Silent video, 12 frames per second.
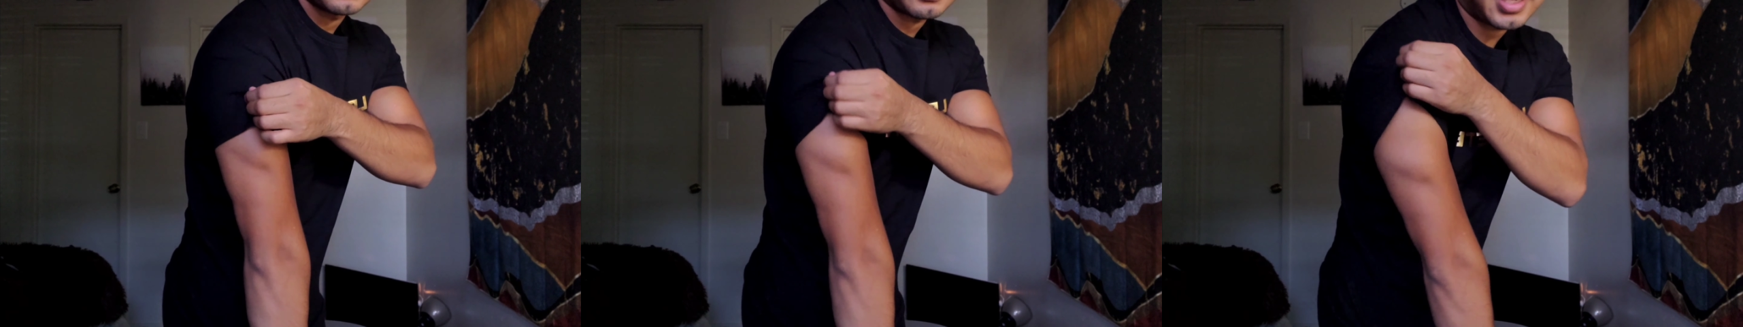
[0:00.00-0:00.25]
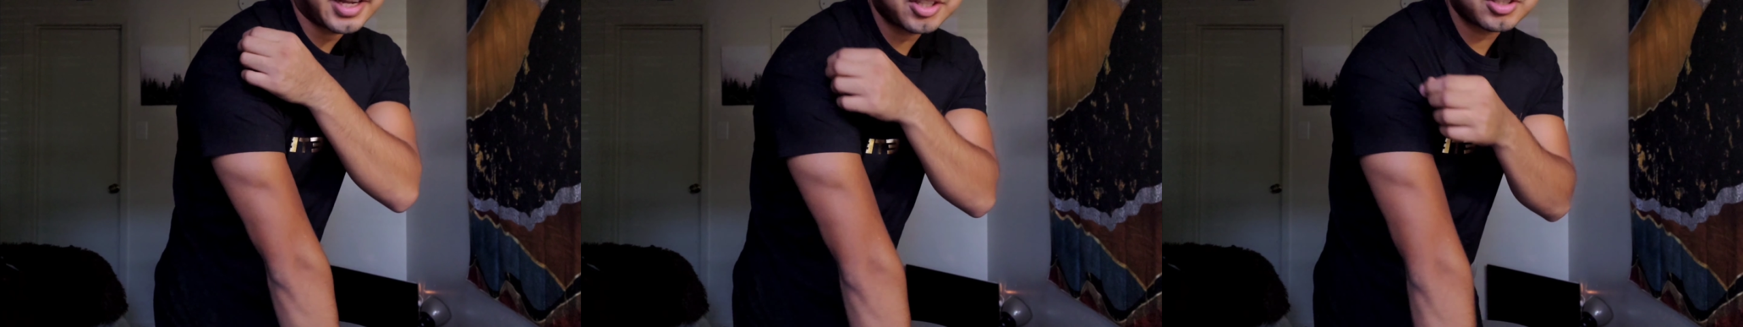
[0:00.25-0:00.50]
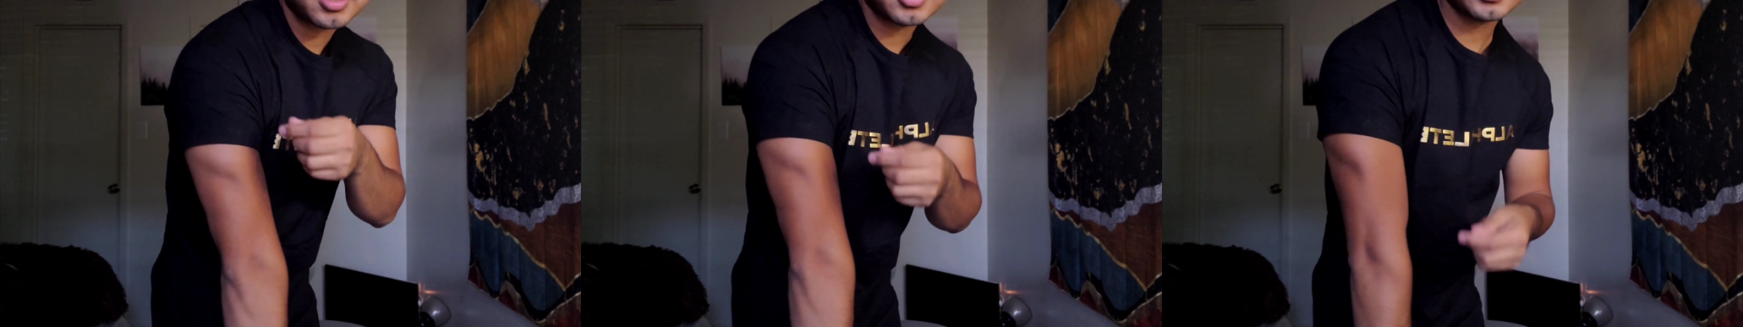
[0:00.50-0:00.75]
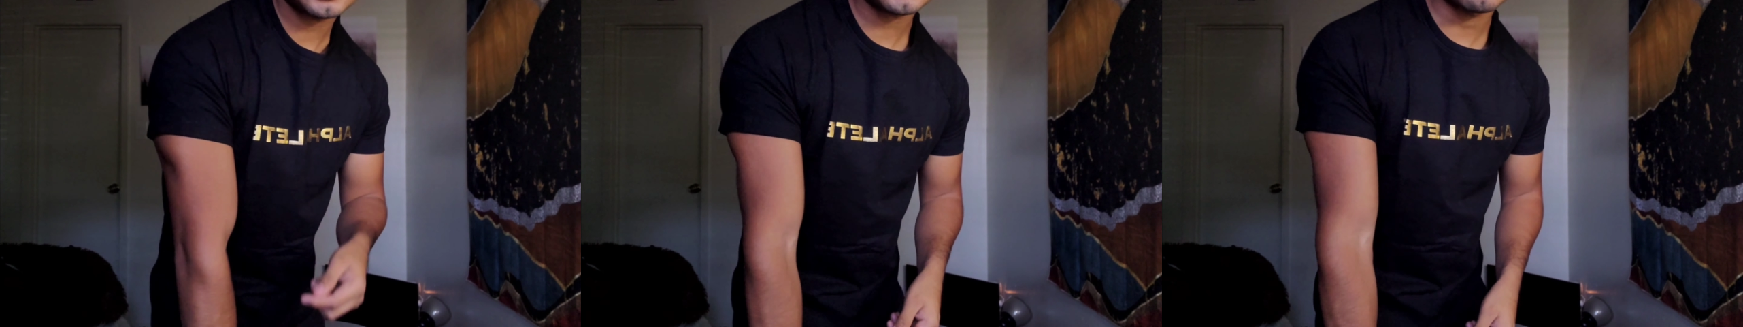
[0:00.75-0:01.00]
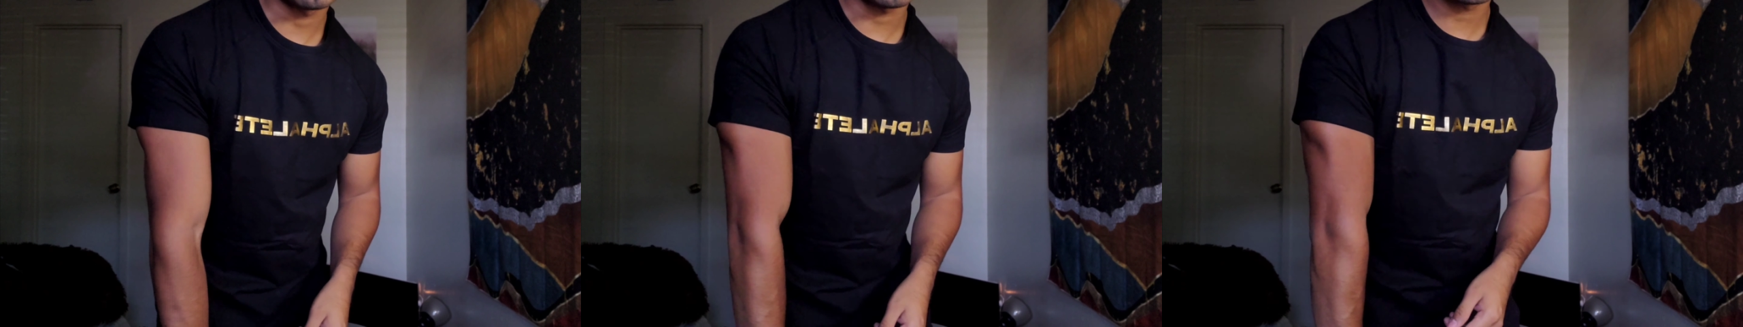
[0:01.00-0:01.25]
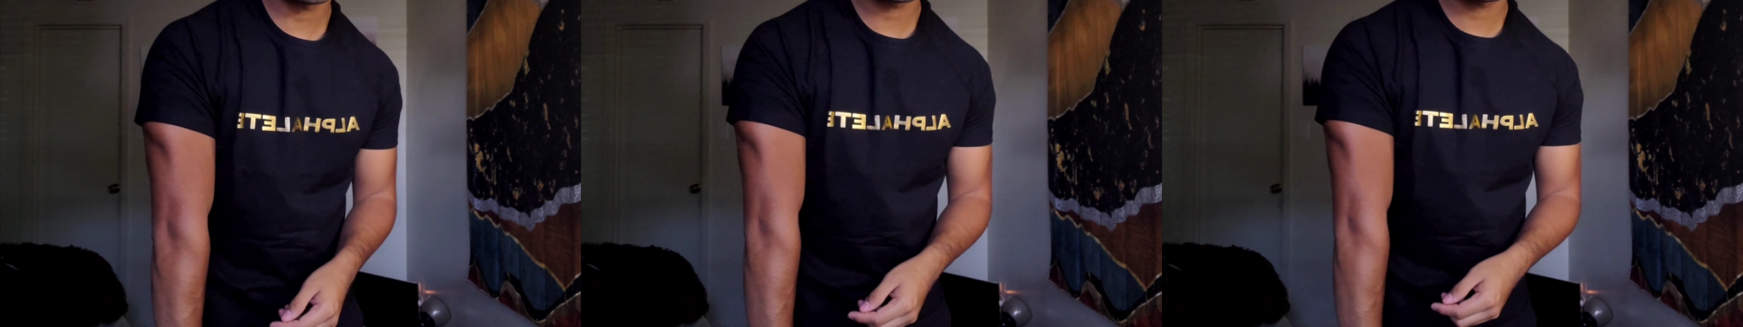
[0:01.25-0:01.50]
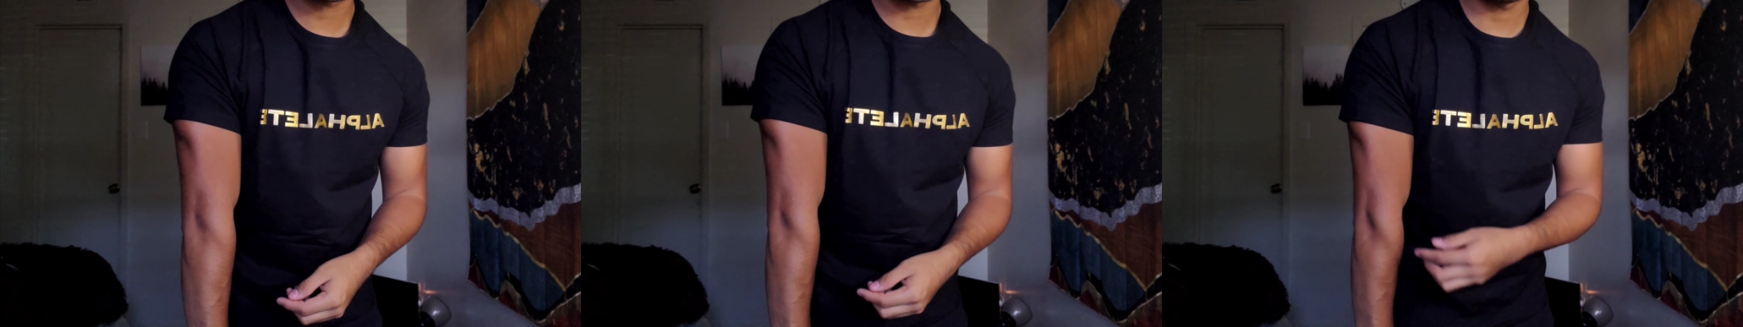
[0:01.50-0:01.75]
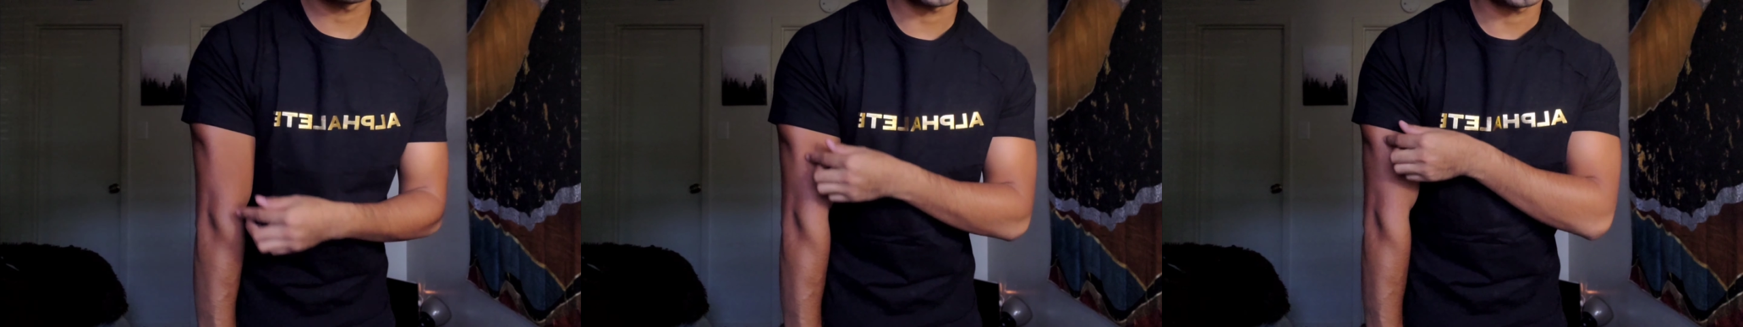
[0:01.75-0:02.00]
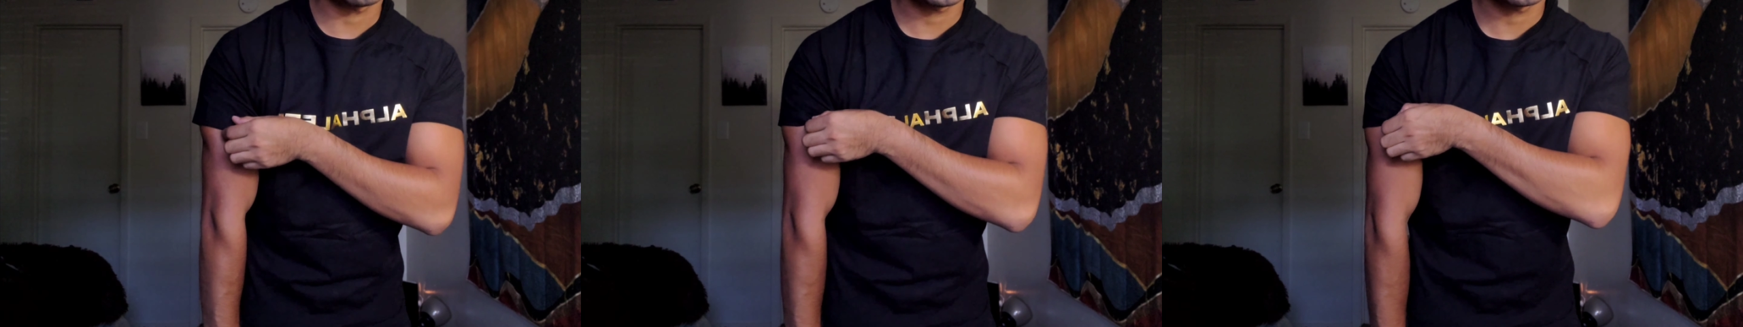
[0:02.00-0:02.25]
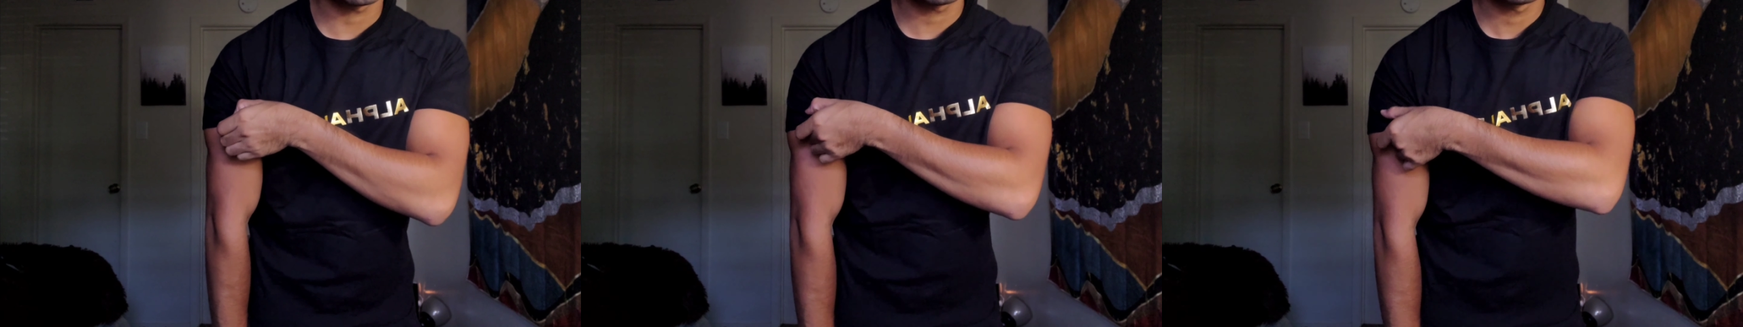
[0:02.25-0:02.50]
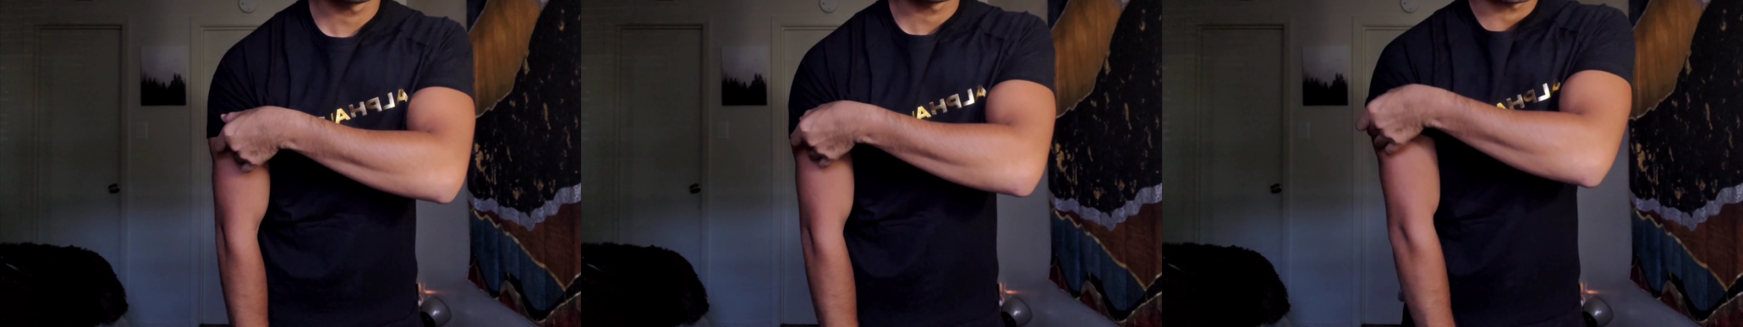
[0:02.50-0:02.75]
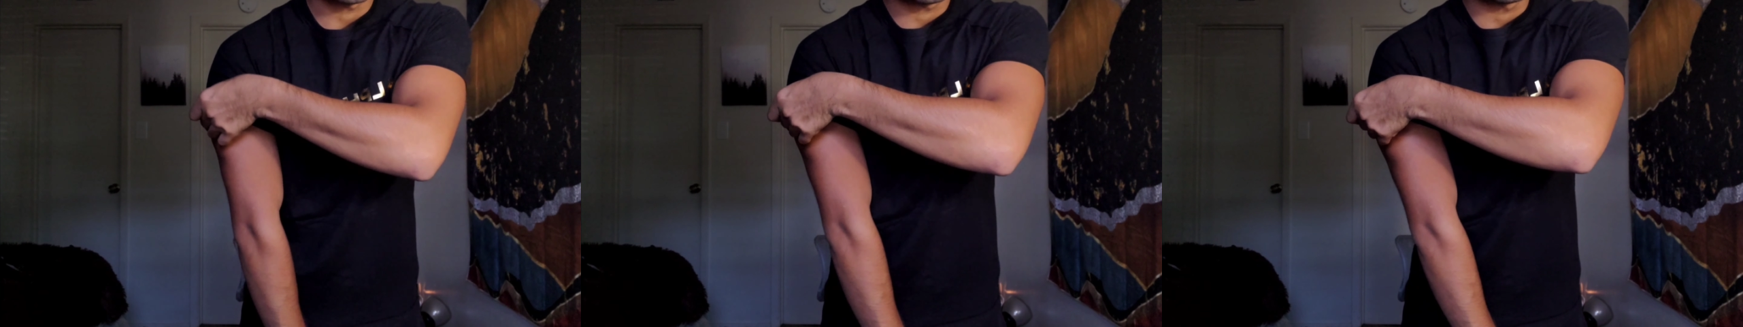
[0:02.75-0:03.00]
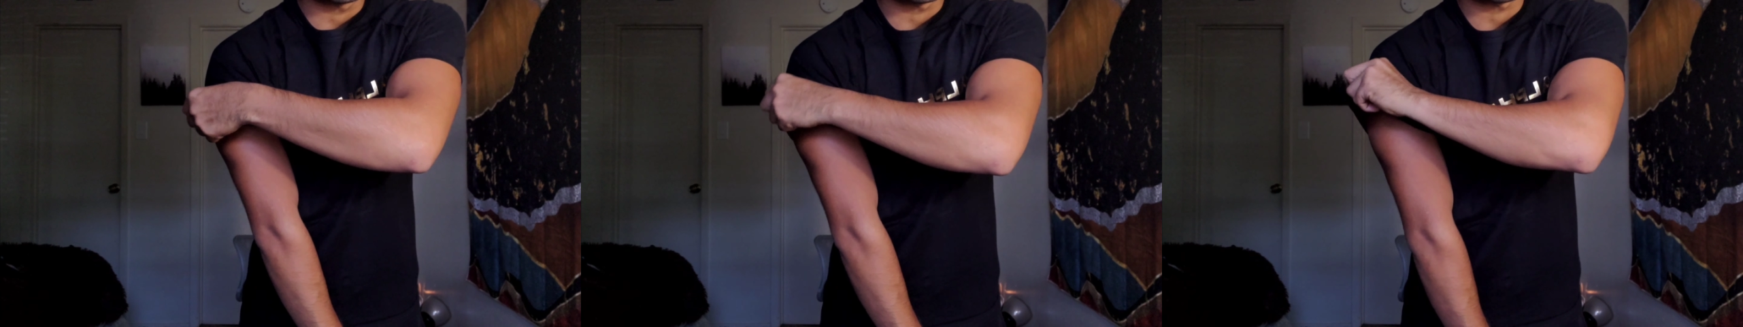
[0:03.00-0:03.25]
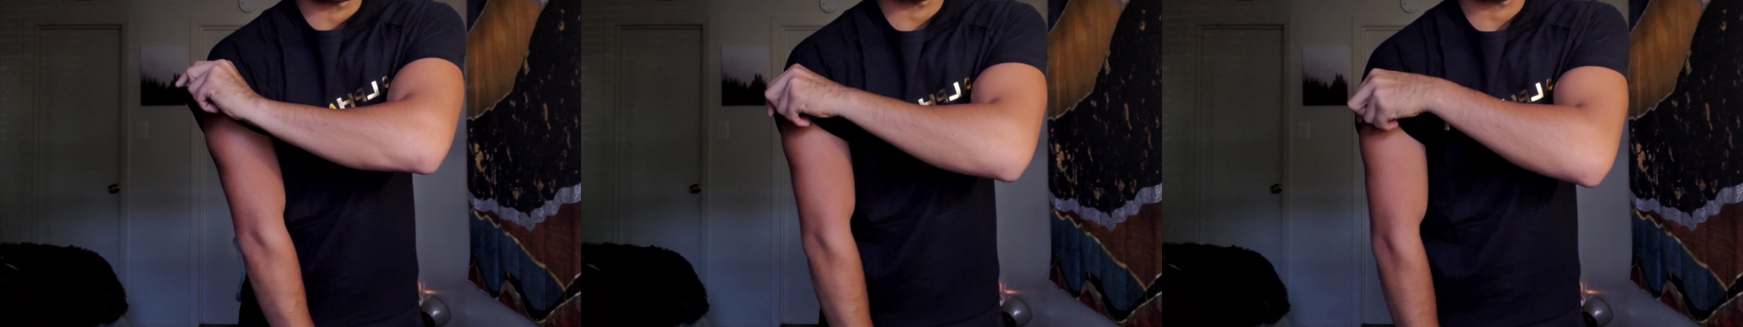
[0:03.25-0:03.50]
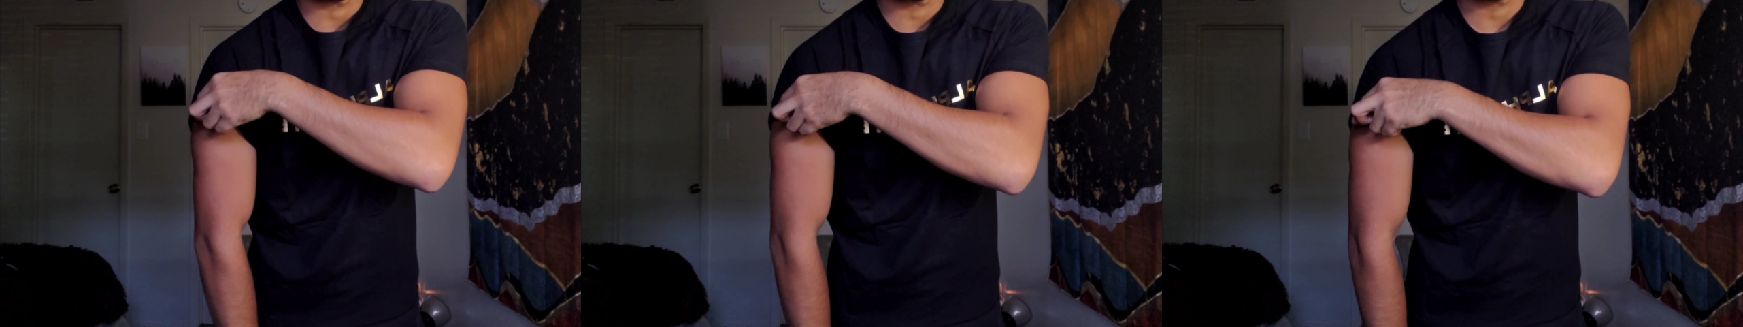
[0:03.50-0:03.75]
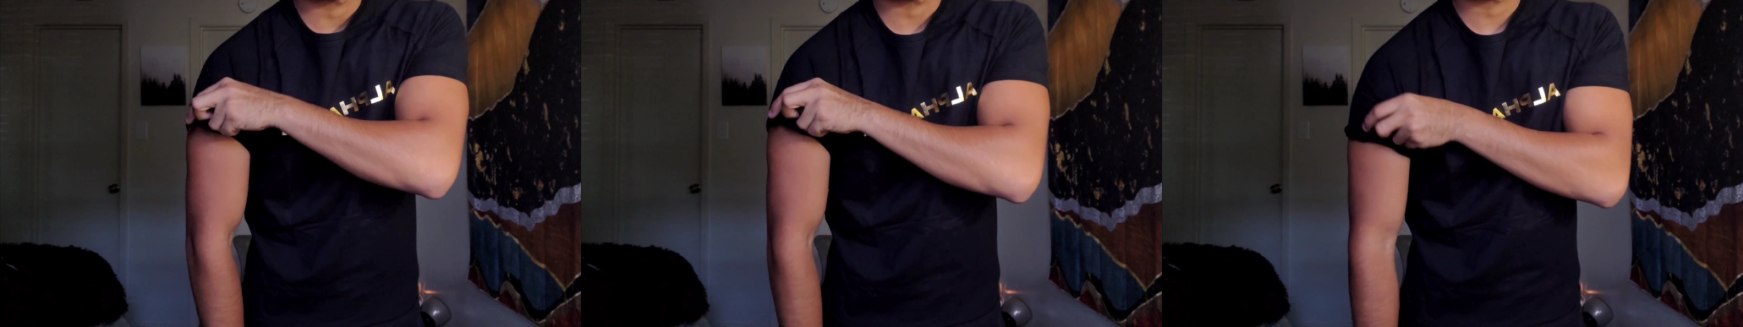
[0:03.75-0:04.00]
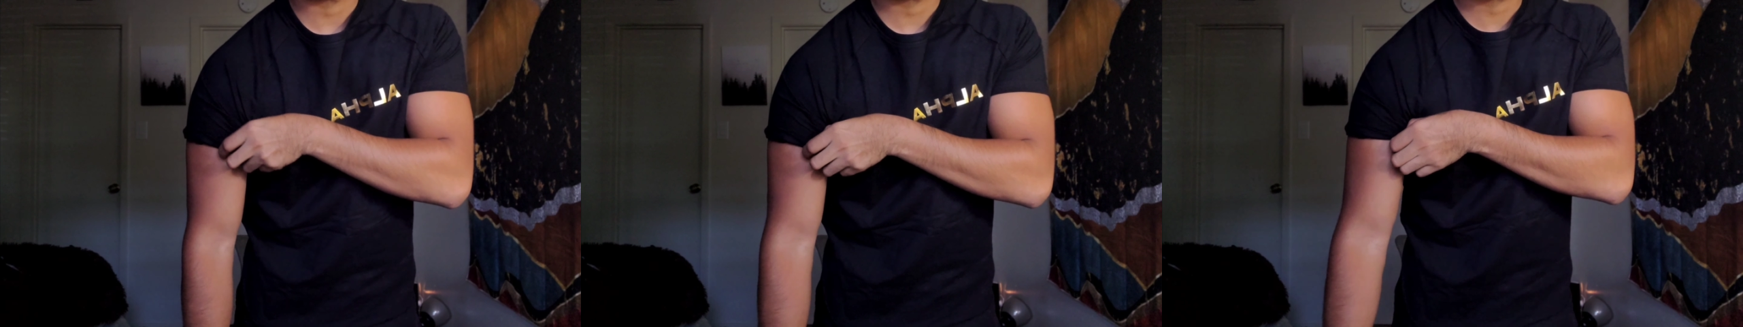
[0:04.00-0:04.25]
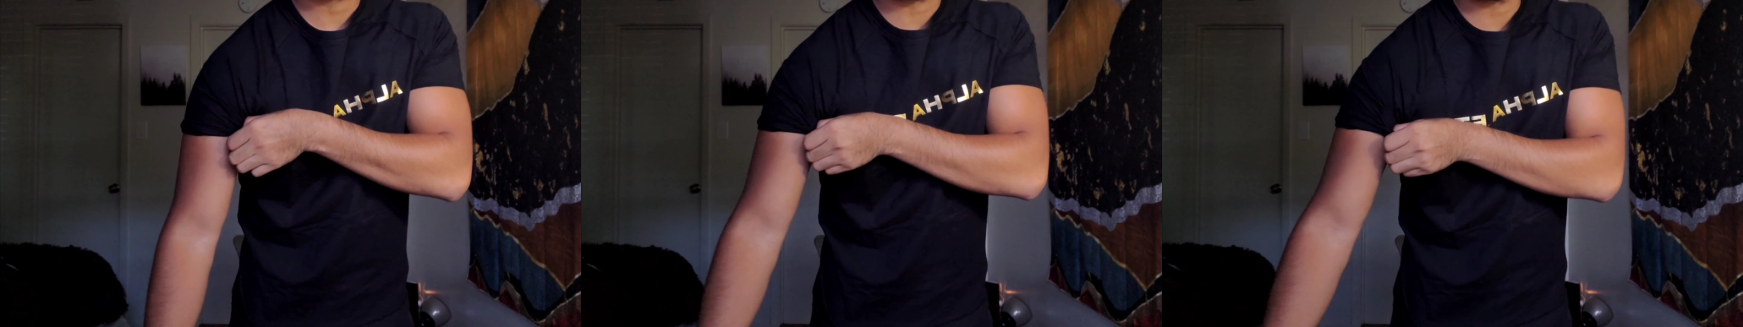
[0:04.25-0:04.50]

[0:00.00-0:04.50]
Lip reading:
(no speaker visible)